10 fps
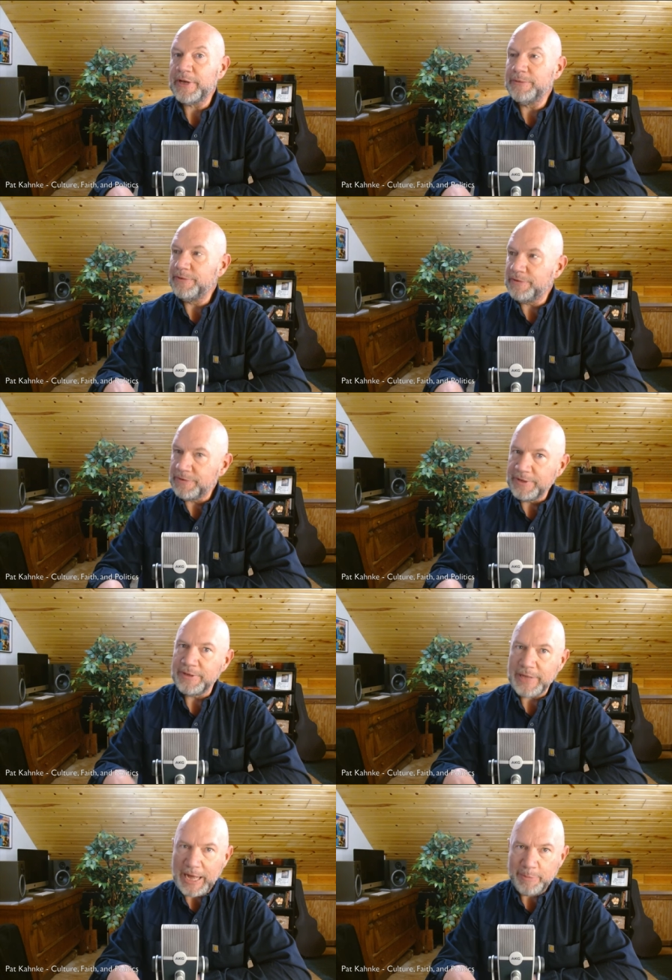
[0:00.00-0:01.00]
I was
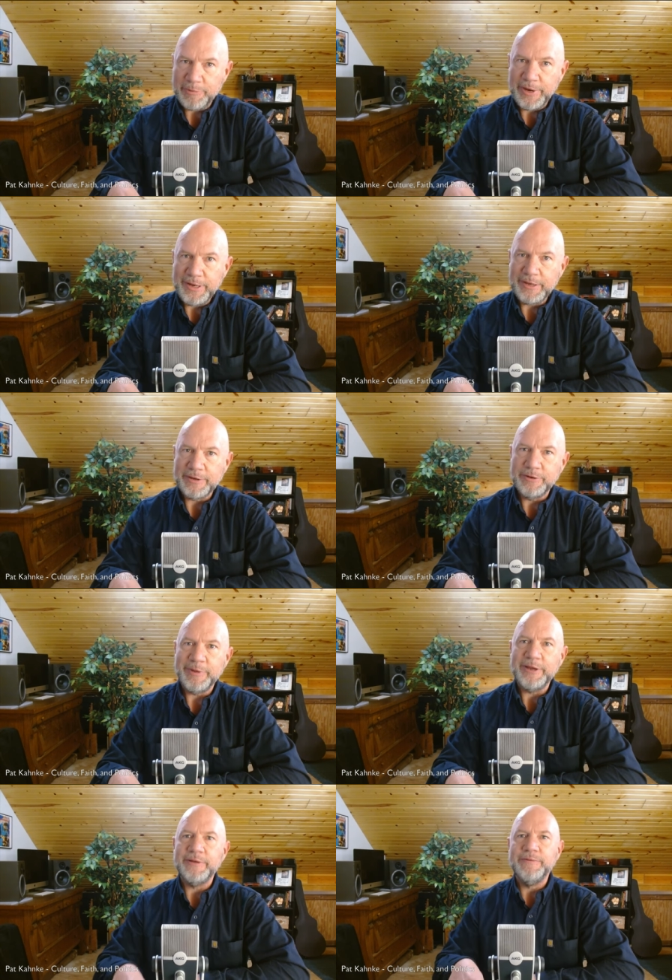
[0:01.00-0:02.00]
still operating under
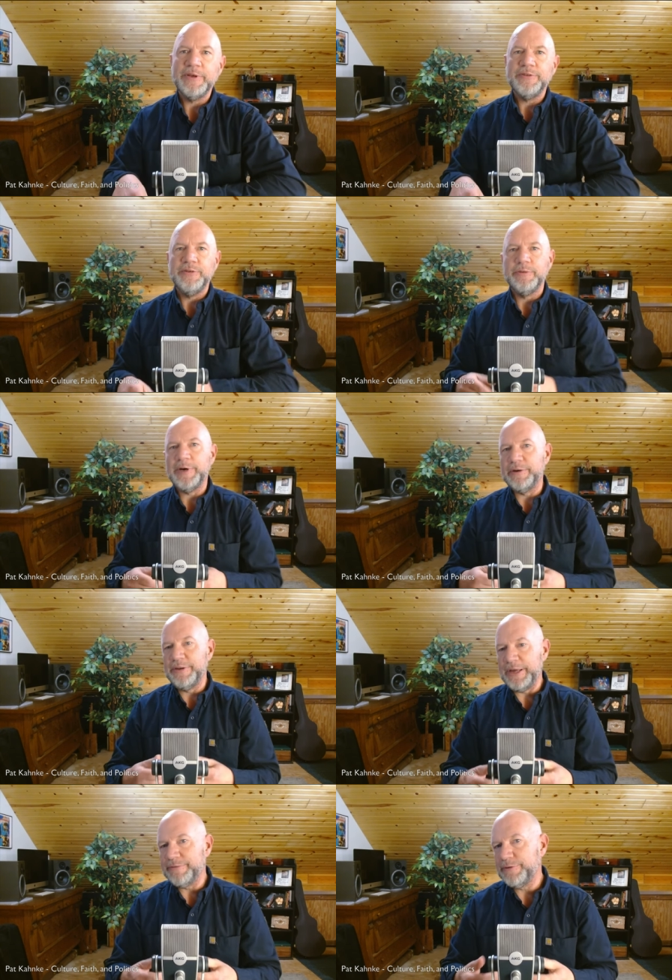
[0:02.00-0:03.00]
my conviction about
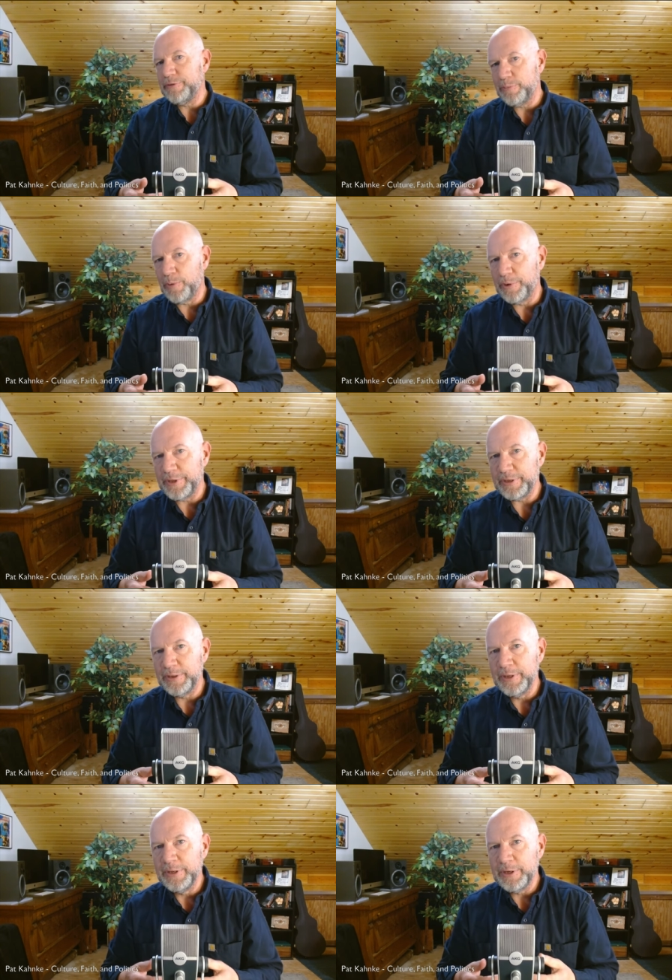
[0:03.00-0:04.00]
never supporting
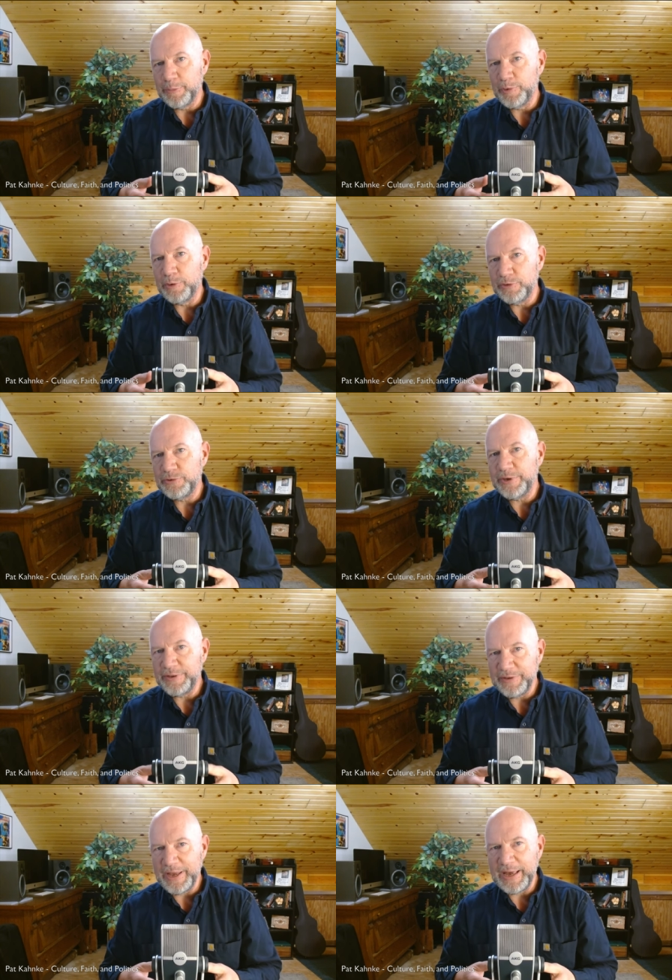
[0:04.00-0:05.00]
a pro
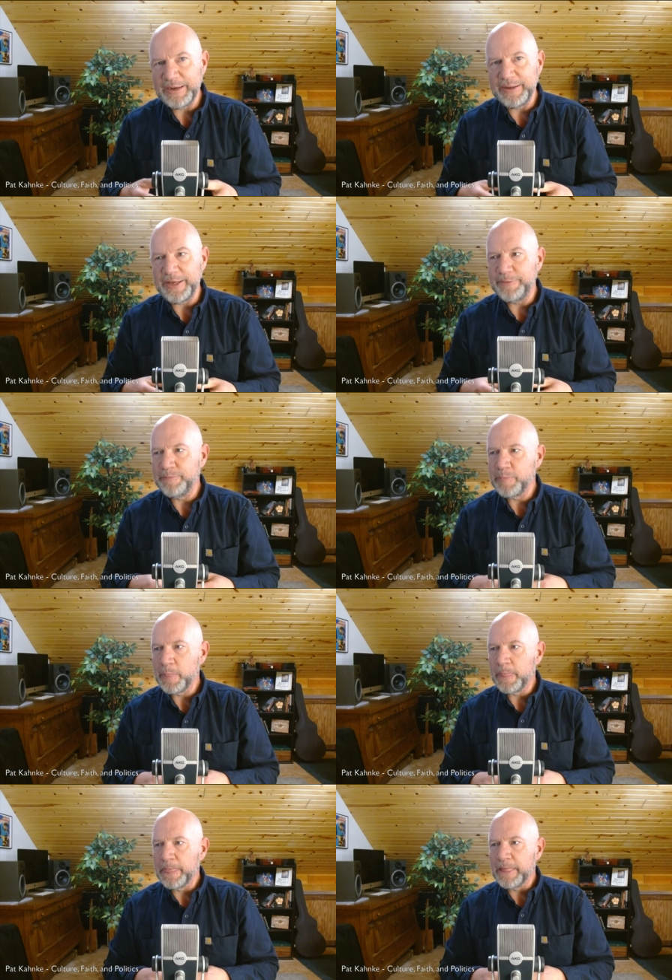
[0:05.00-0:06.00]
choice candidate.
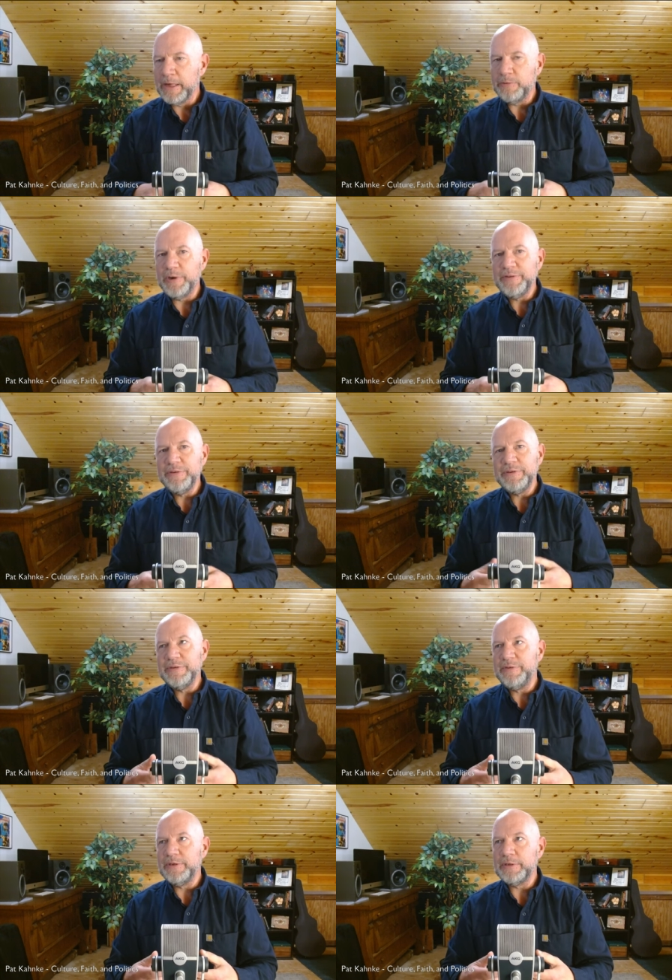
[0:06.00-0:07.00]
It wasn't
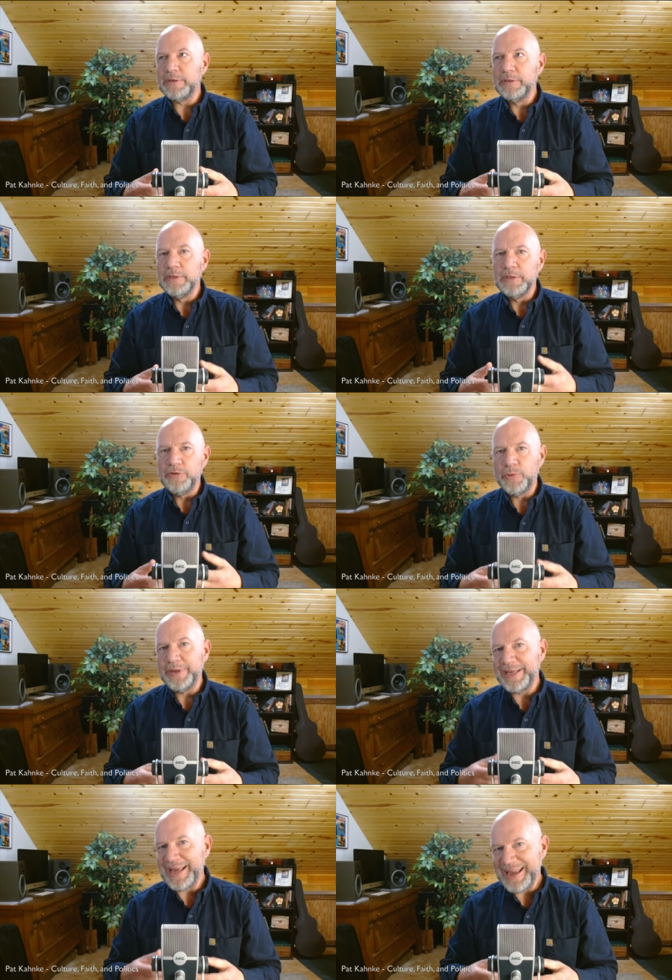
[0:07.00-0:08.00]
until
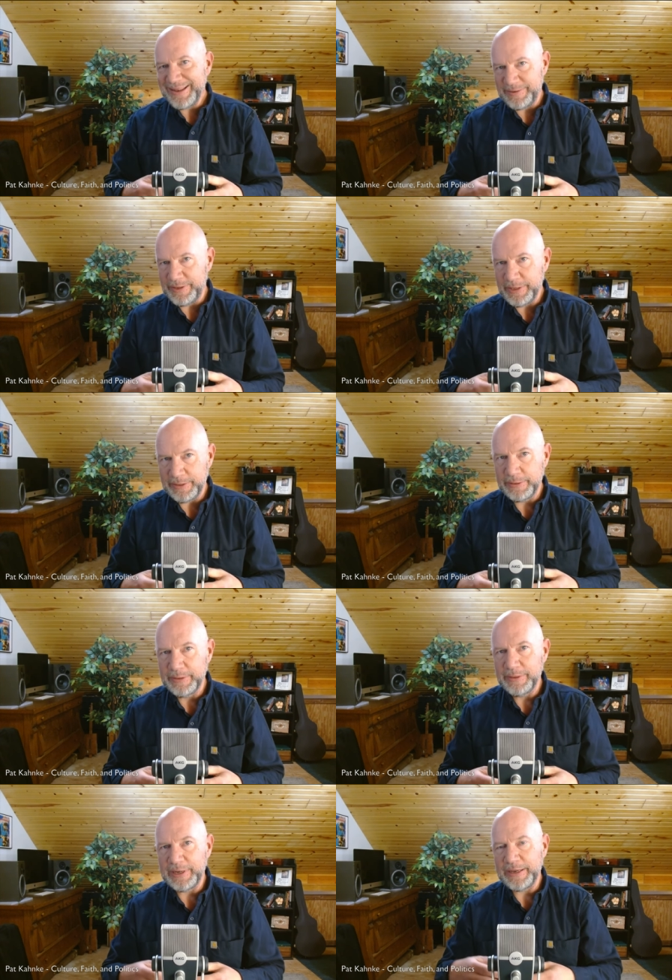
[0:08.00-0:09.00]
2018
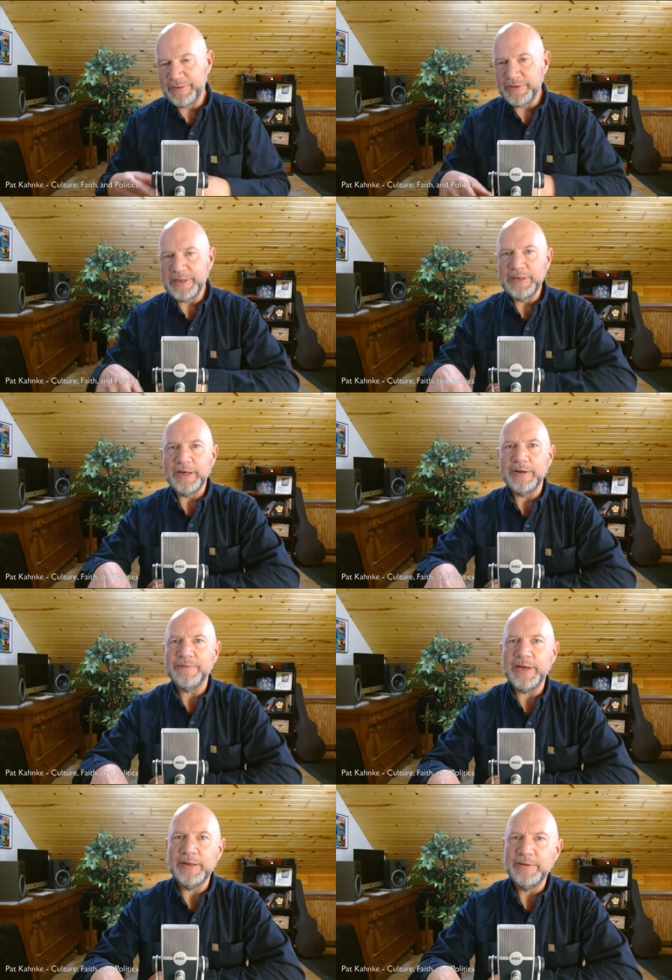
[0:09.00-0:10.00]
that I had seen enough.
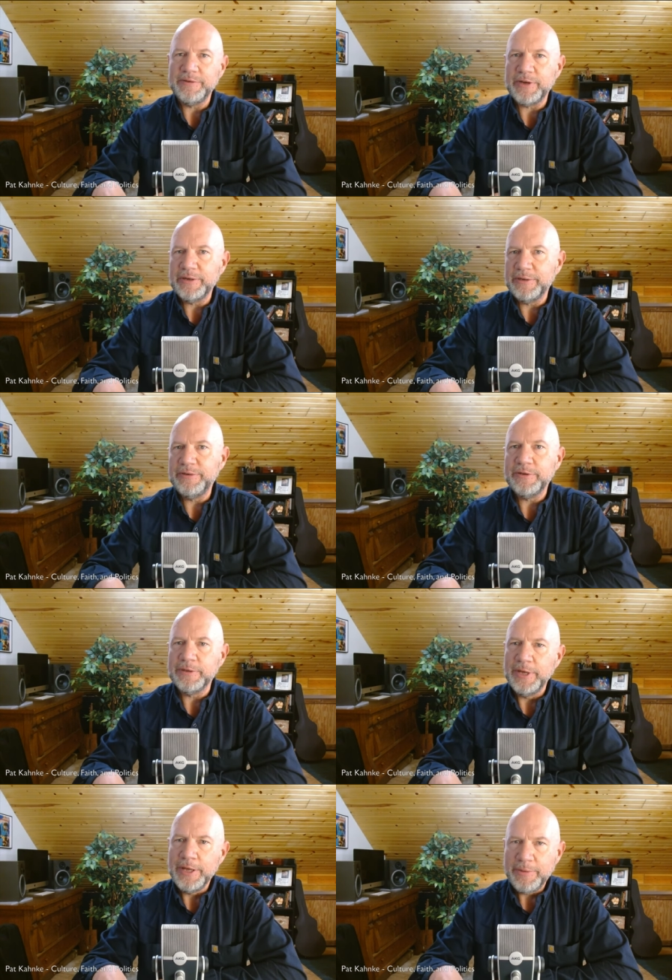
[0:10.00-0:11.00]
I had started to
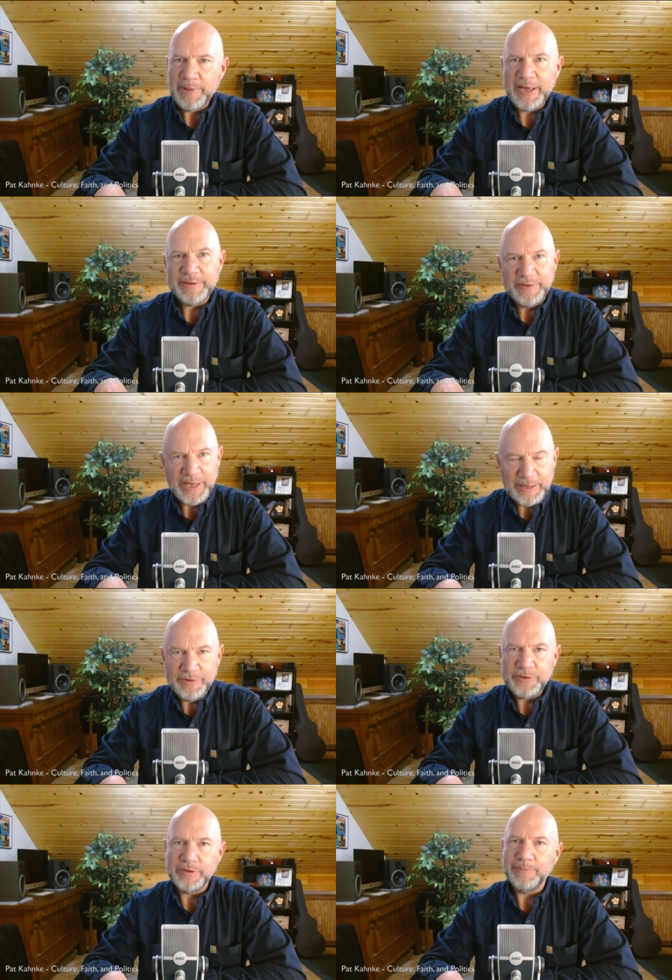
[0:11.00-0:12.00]
pay
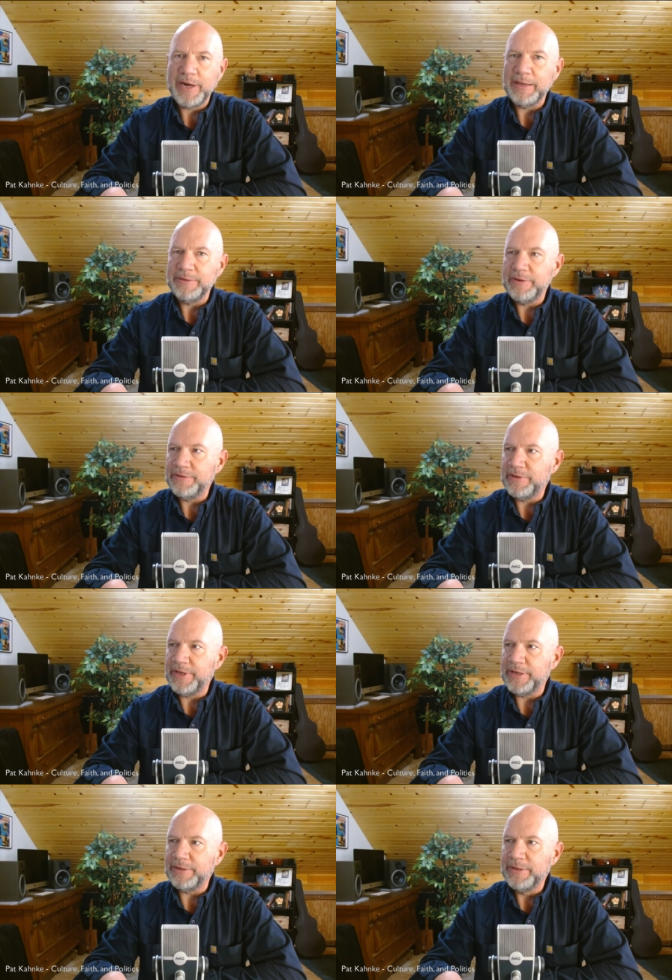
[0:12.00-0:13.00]
attention to politics
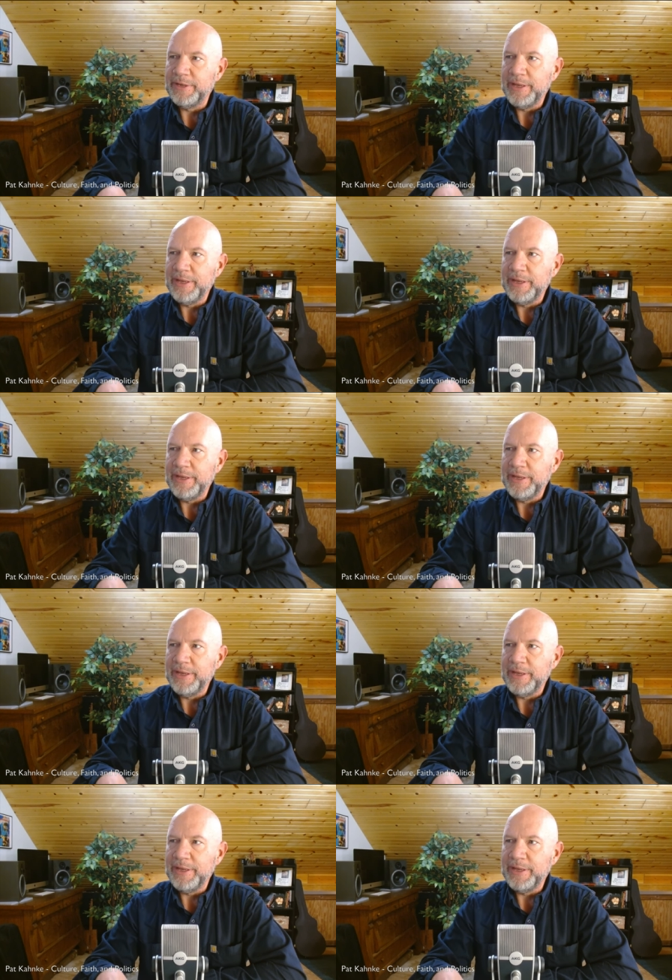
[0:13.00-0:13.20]
again